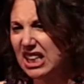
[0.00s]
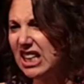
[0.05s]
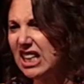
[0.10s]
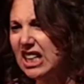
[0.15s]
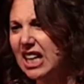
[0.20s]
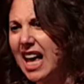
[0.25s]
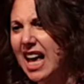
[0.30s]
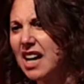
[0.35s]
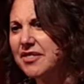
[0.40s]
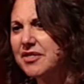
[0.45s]

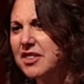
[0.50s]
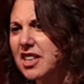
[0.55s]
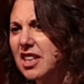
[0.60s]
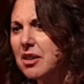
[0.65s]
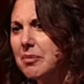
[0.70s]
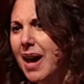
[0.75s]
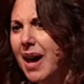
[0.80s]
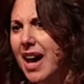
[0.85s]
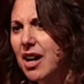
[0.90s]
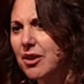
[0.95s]
It'll have to
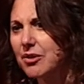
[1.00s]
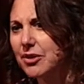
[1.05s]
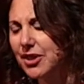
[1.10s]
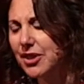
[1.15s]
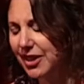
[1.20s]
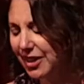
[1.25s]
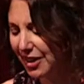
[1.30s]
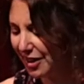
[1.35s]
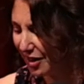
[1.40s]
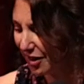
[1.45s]
come
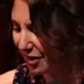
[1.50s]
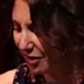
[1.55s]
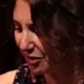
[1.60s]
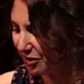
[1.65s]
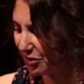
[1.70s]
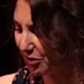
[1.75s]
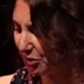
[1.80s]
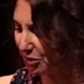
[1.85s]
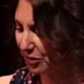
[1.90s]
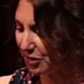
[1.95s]
out,
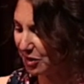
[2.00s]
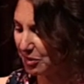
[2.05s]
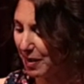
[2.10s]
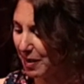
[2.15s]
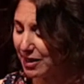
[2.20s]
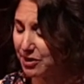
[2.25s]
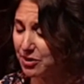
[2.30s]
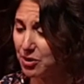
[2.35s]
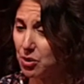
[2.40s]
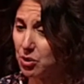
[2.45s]
the
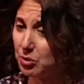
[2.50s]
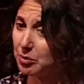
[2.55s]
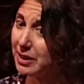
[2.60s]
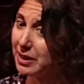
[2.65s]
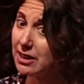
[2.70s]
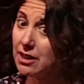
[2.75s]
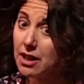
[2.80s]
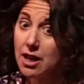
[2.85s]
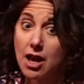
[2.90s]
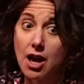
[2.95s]
serviceman told
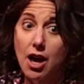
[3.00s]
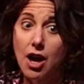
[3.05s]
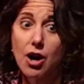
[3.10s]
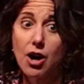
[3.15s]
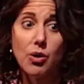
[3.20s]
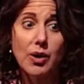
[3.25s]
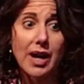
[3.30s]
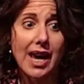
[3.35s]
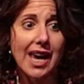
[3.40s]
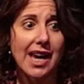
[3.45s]
me.
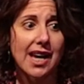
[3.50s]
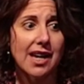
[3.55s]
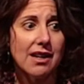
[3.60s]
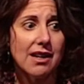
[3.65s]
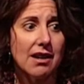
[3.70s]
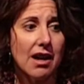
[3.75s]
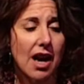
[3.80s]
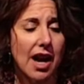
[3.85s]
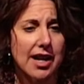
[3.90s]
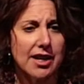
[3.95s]

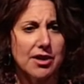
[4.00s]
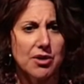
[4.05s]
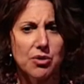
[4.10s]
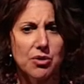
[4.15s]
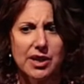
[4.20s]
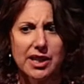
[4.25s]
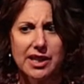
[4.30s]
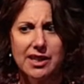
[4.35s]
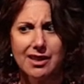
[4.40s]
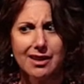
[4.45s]
Okay, I
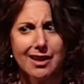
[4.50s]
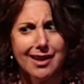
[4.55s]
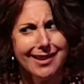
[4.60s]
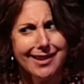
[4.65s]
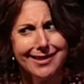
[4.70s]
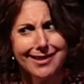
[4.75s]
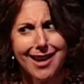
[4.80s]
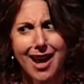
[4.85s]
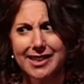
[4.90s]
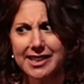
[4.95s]
agreed,
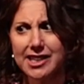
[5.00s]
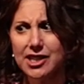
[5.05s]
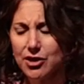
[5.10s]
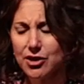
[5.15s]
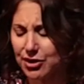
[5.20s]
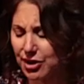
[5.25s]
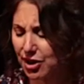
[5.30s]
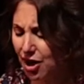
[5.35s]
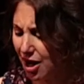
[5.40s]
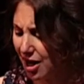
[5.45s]
not
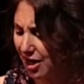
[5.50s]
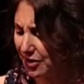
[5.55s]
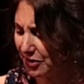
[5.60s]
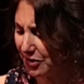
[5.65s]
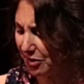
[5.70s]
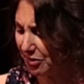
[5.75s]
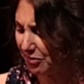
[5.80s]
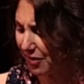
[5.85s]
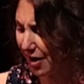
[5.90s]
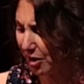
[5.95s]
eager to cause
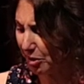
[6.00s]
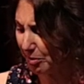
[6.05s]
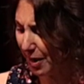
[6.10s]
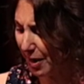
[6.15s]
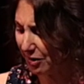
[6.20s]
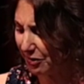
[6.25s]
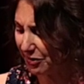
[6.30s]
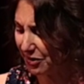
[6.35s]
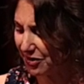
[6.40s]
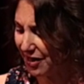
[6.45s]
an
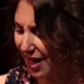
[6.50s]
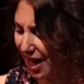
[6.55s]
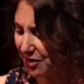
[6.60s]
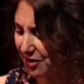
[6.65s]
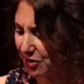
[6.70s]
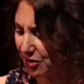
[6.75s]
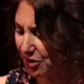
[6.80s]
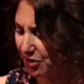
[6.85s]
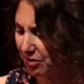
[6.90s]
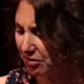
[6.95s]
environmental
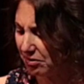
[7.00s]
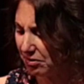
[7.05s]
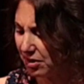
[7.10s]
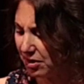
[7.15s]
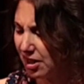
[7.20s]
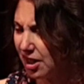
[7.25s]
disaster.